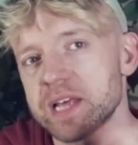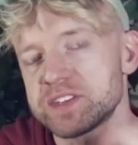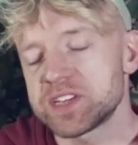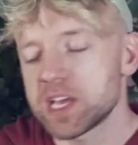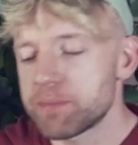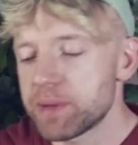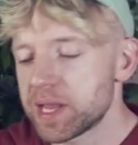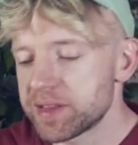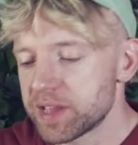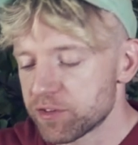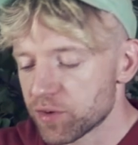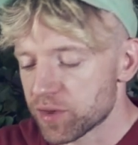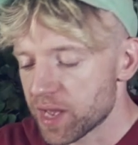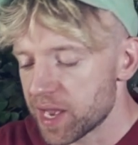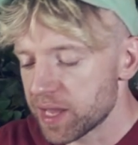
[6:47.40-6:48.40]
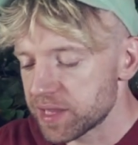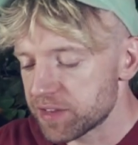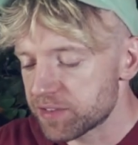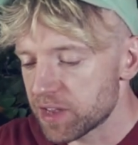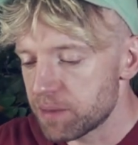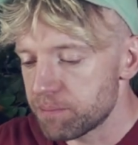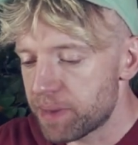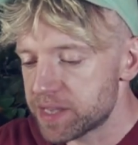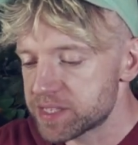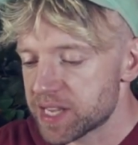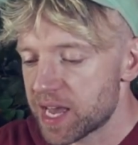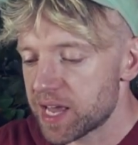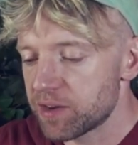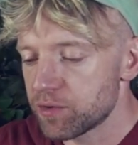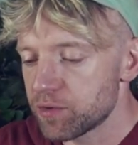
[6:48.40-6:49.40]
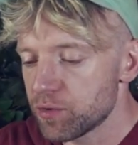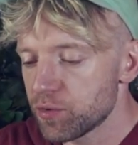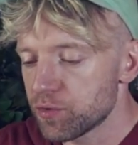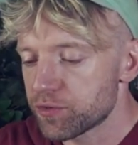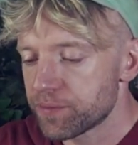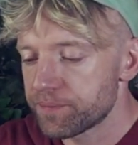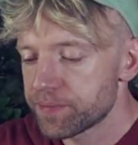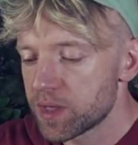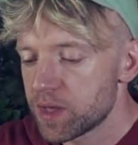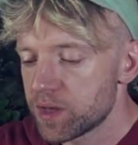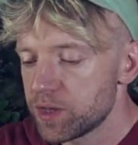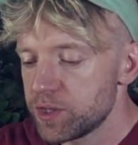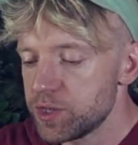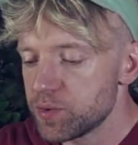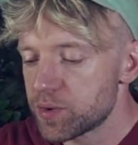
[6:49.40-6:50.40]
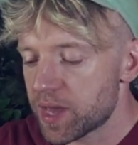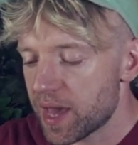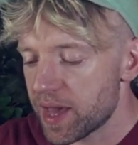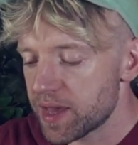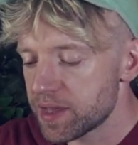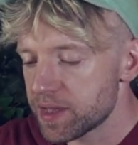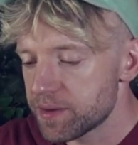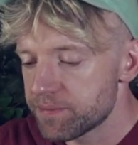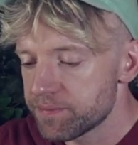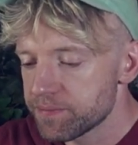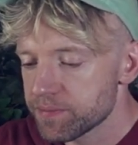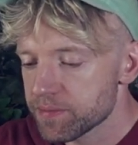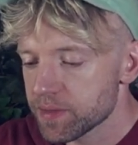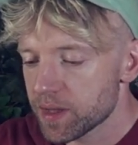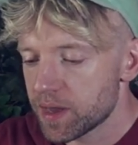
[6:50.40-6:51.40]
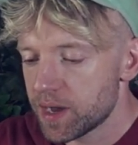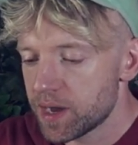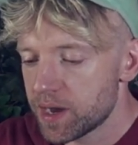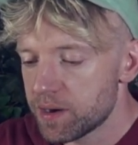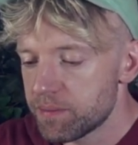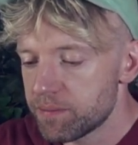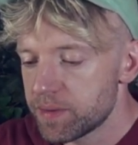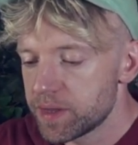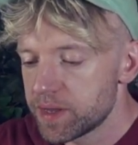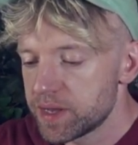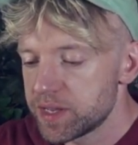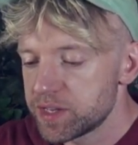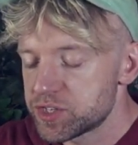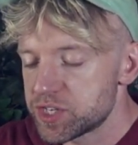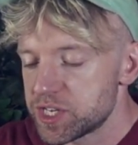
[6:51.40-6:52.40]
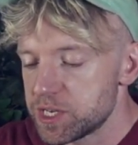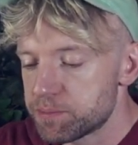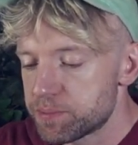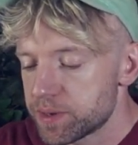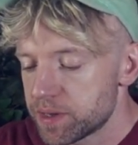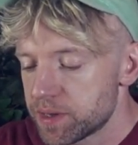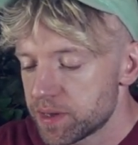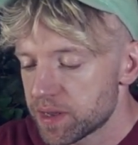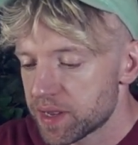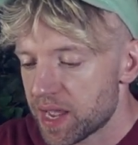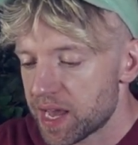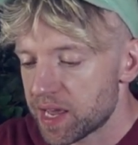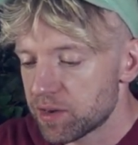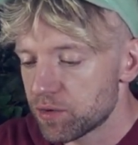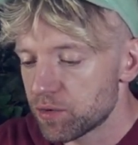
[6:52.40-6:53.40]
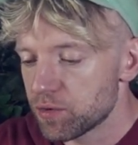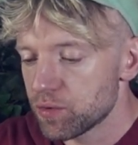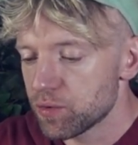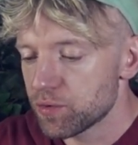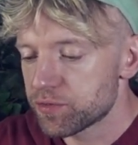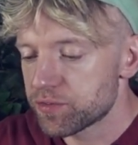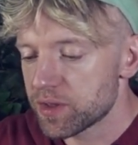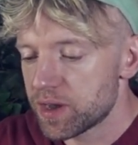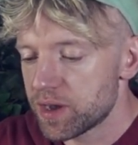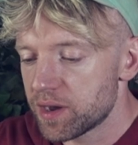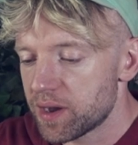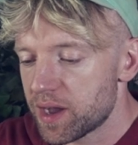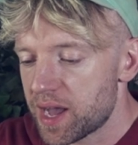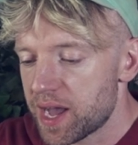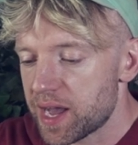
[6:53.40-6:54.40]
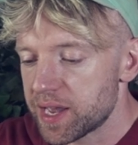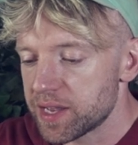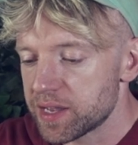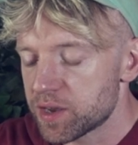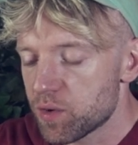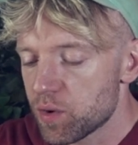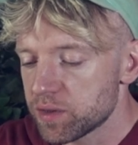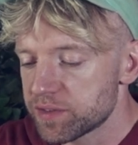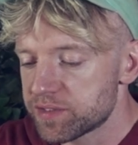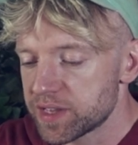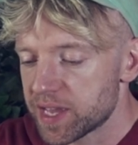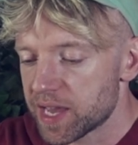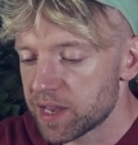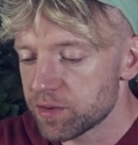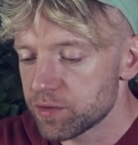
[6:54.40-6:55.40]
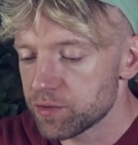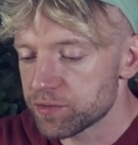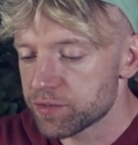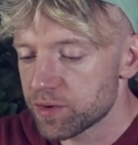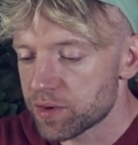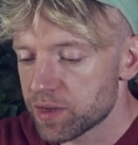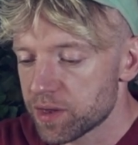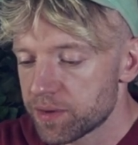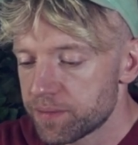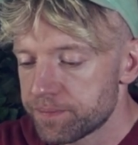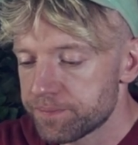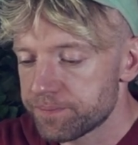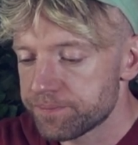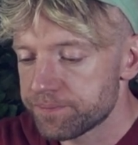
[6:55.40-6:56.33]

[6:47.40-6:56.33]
Let's think about this, okay? Let's say best candles, UK, cheap candles, high quality candles, okay?